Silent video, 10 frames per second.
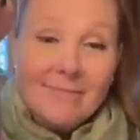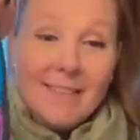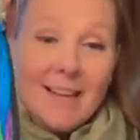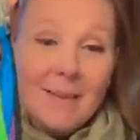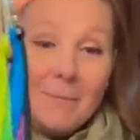
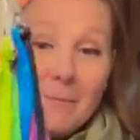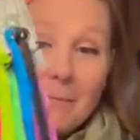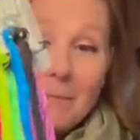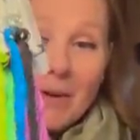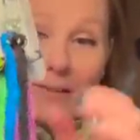Yeah.
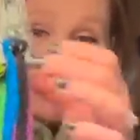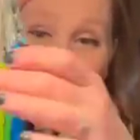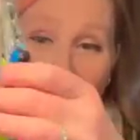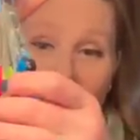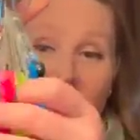Brain
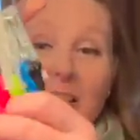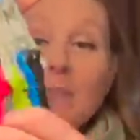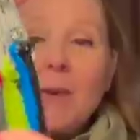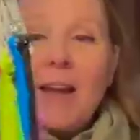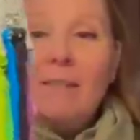fart.
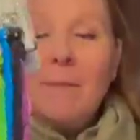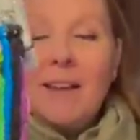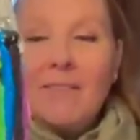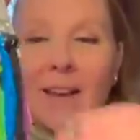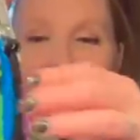So I have
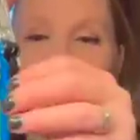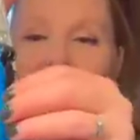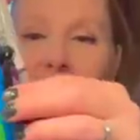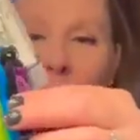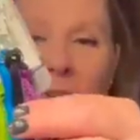modified. I
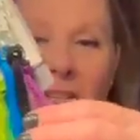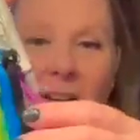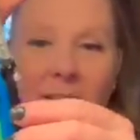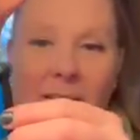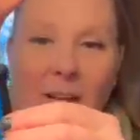took the orange
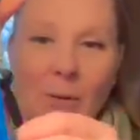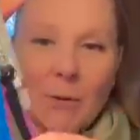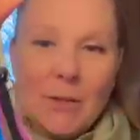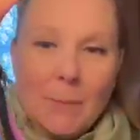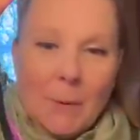out and I
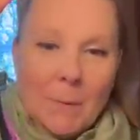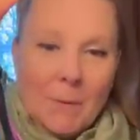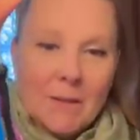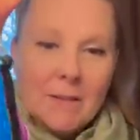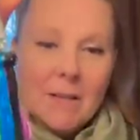included the
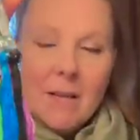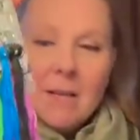purple.